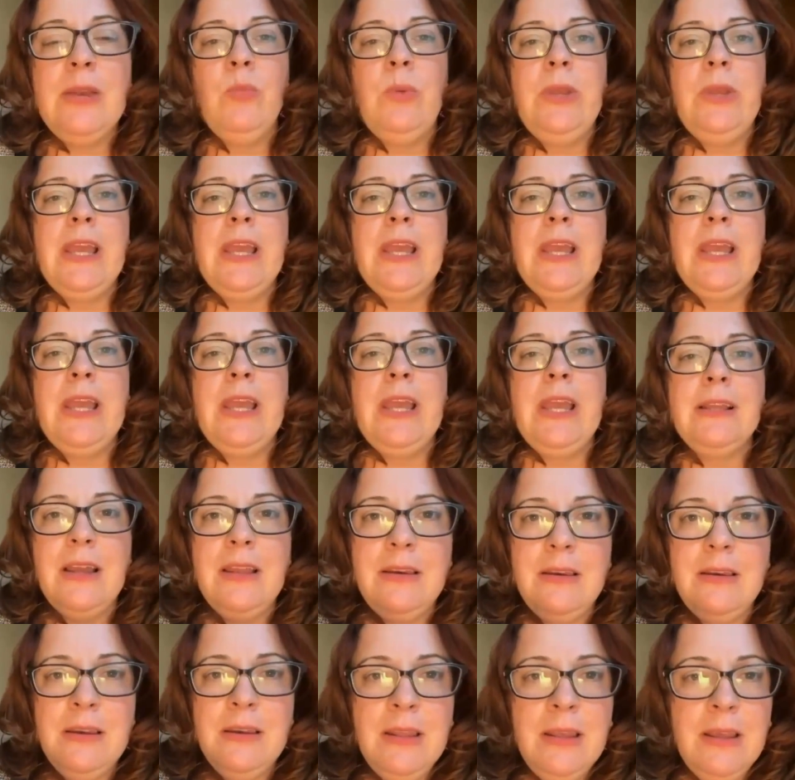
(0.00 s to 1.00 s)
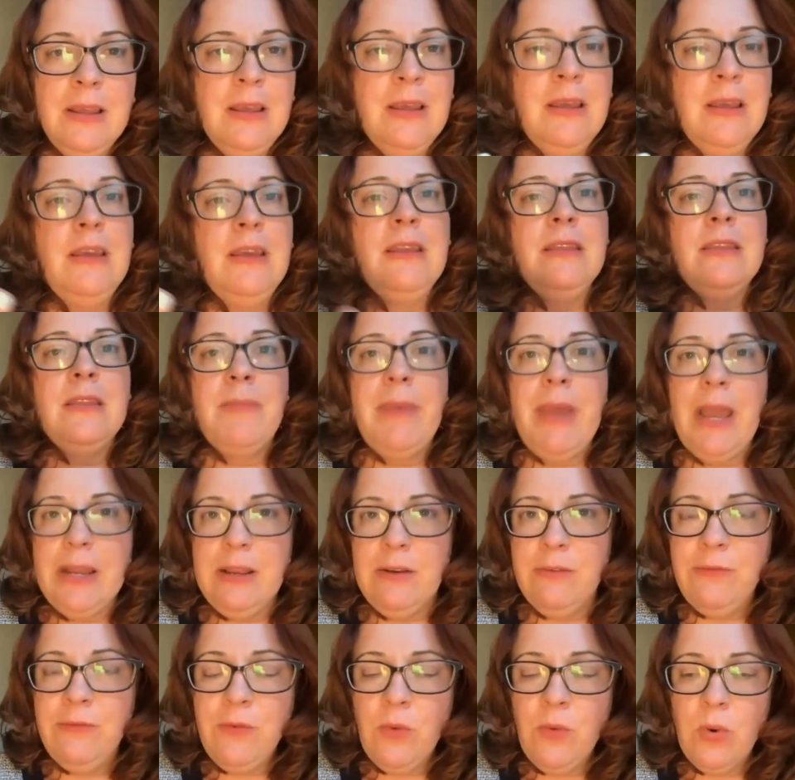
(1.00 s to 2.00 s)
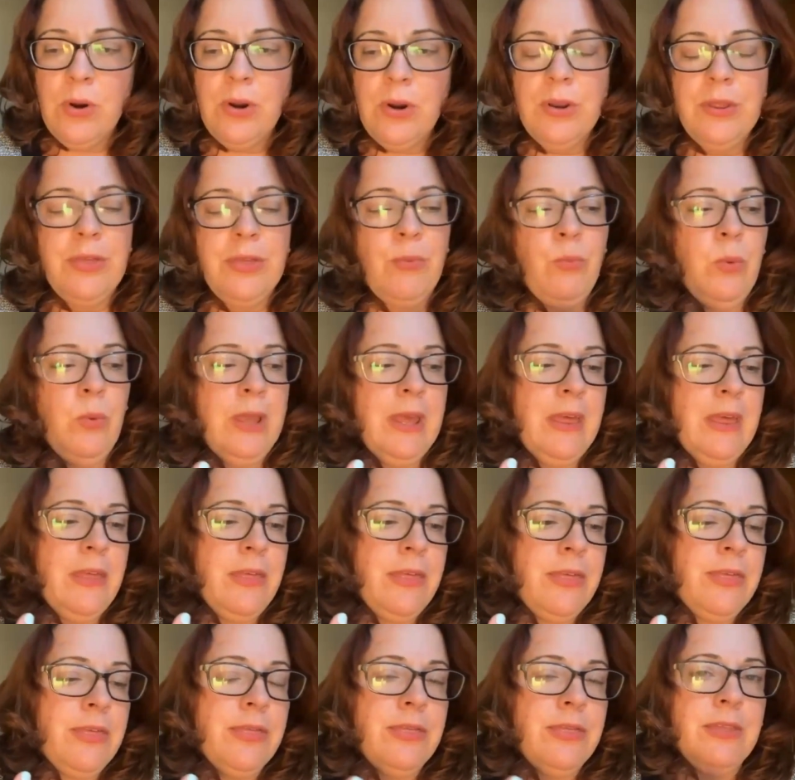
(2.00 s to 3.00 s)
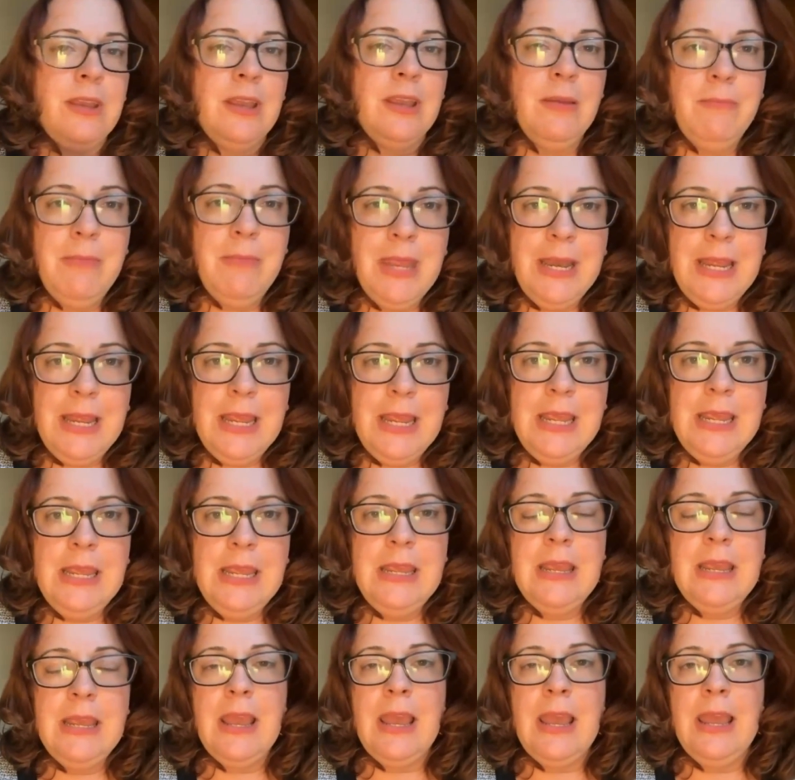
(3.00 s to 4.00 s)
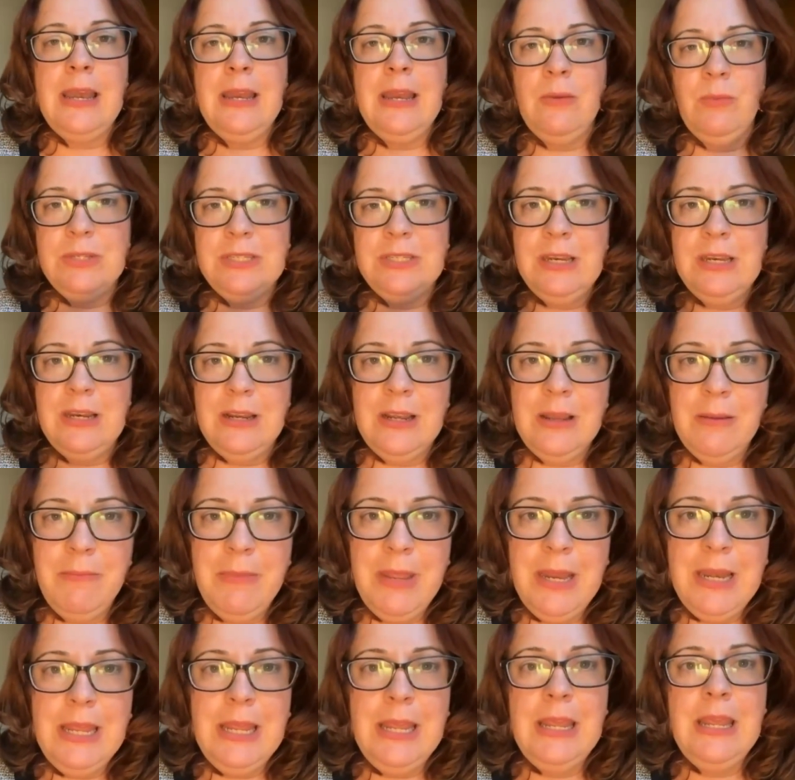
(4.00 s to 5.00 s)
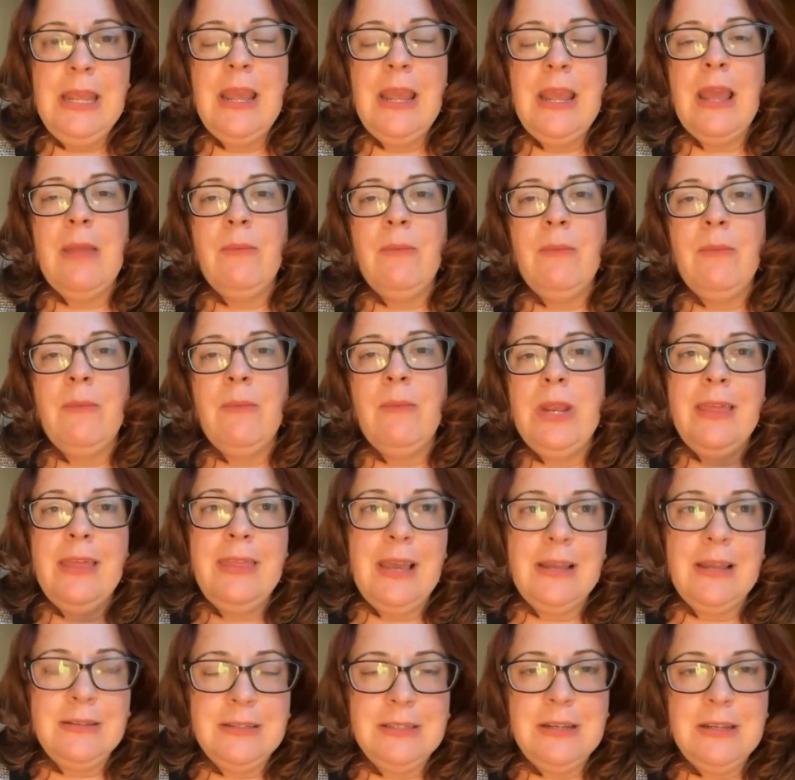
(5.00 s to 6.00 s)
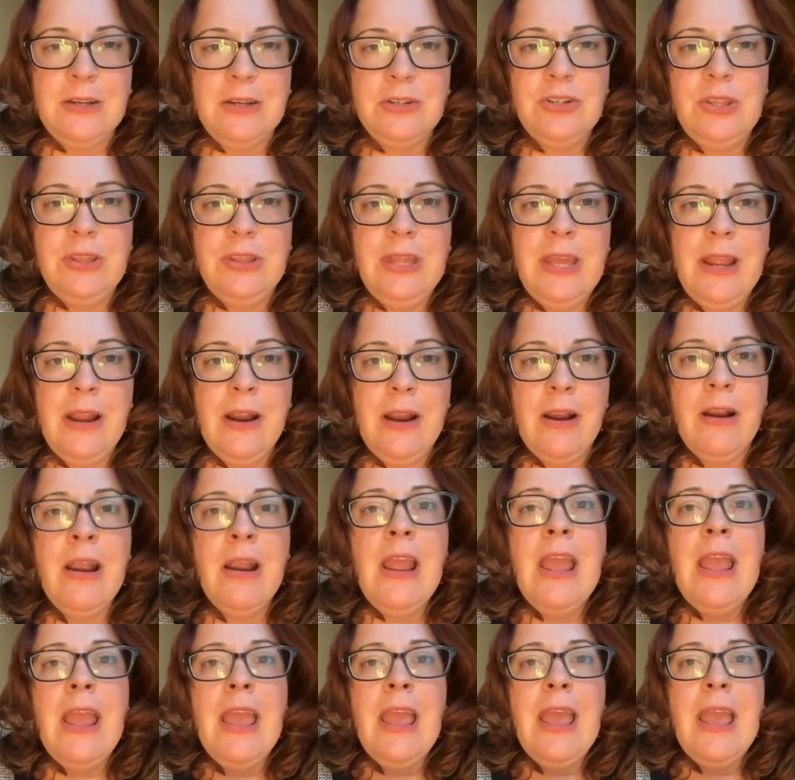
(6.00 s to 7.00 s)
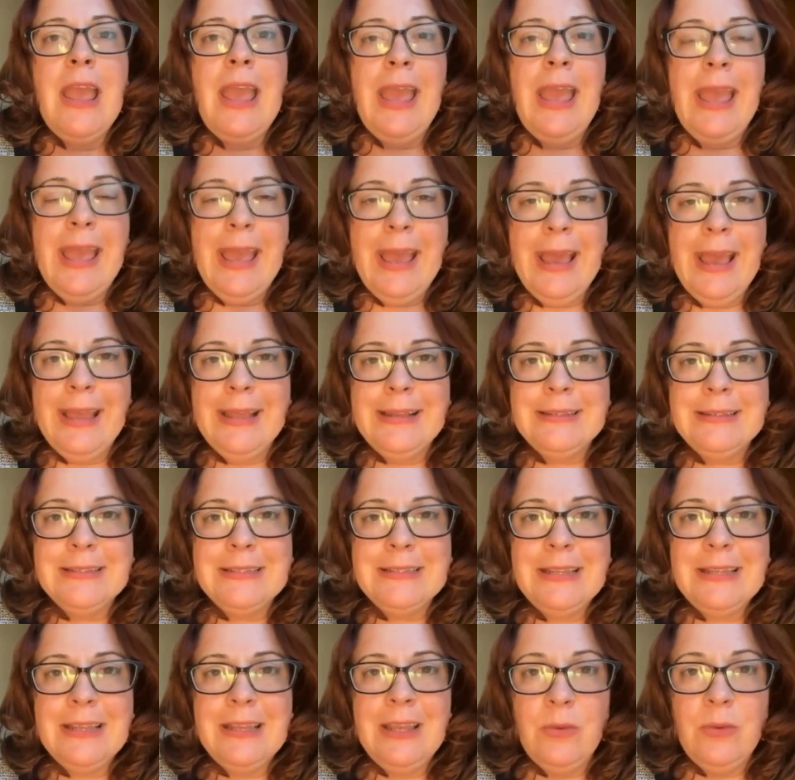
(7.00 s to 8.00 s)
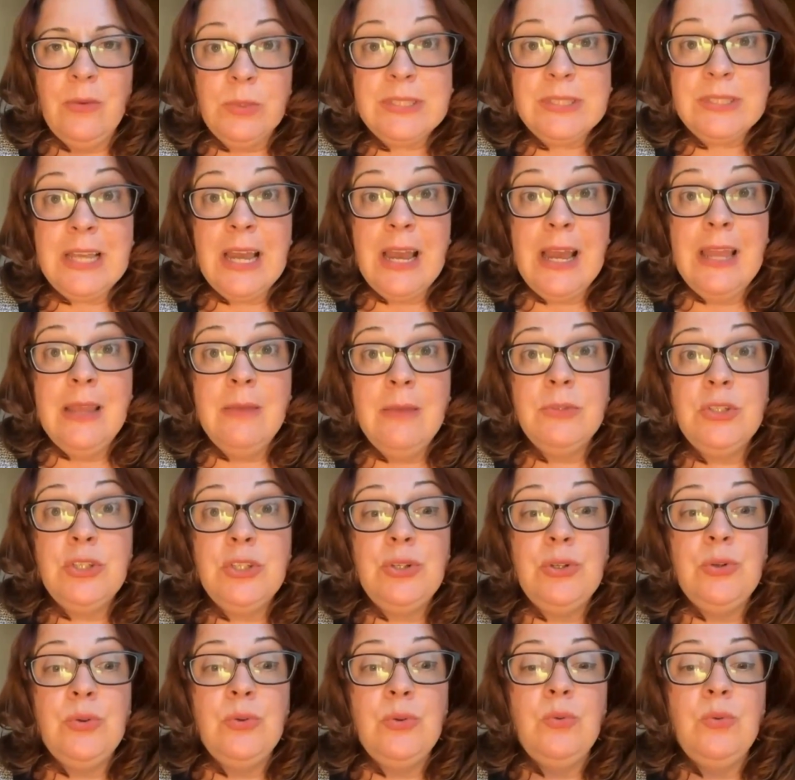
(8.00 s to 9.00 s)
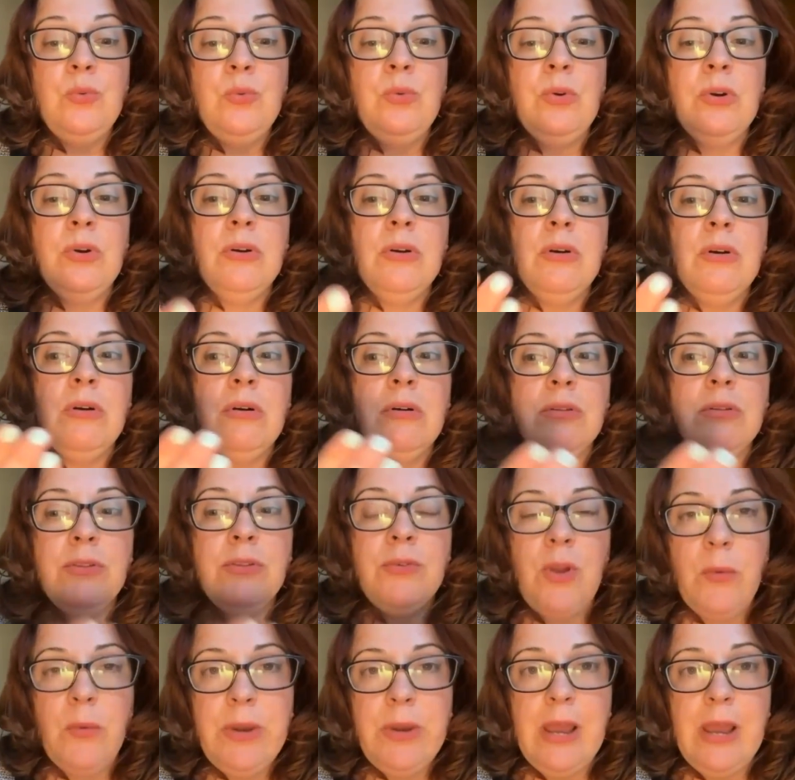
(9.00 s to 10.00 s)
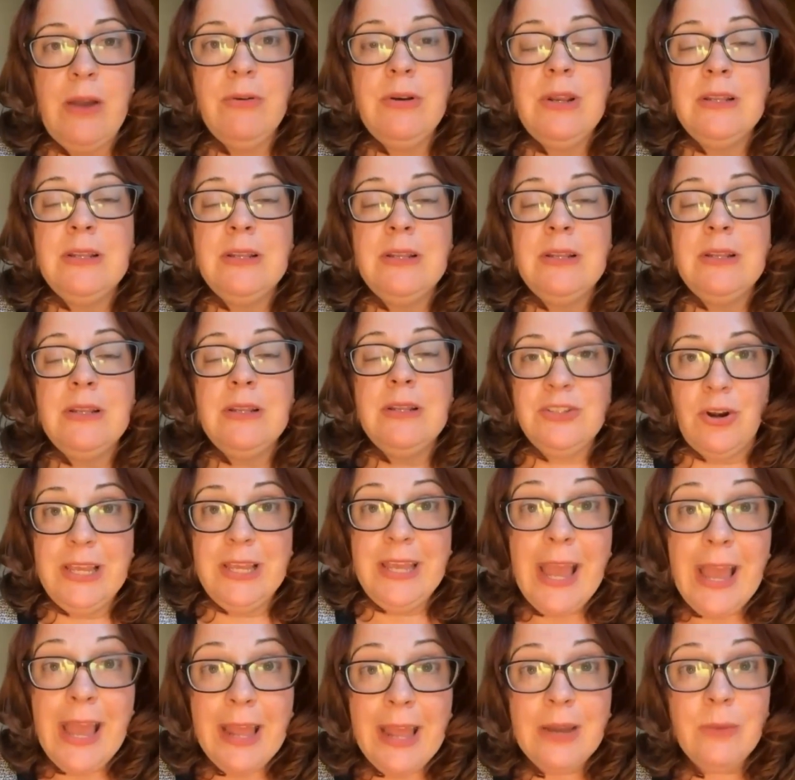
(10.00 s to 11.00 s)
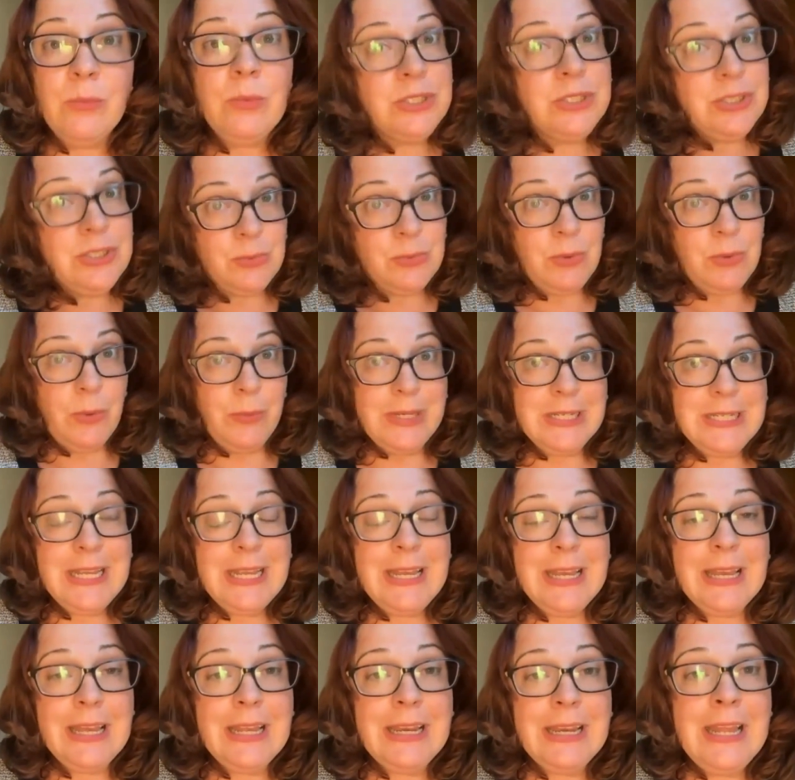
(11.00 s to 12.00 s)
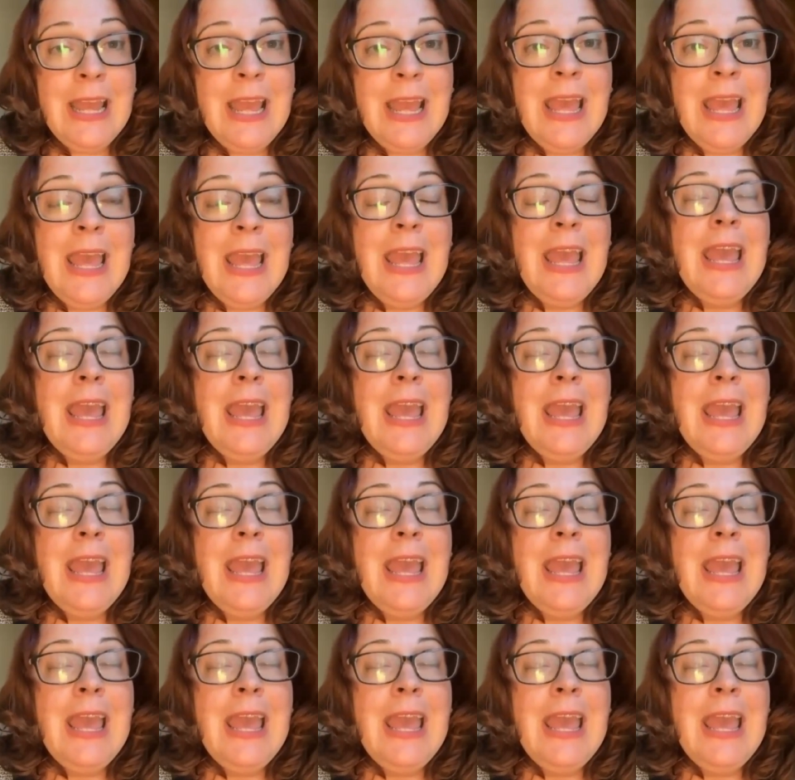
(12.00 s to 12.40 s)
We had done the back and forth with the committee, and it was in a committee, and we'd had that discussion there, and it was time to throw it out and start again, which is what we did.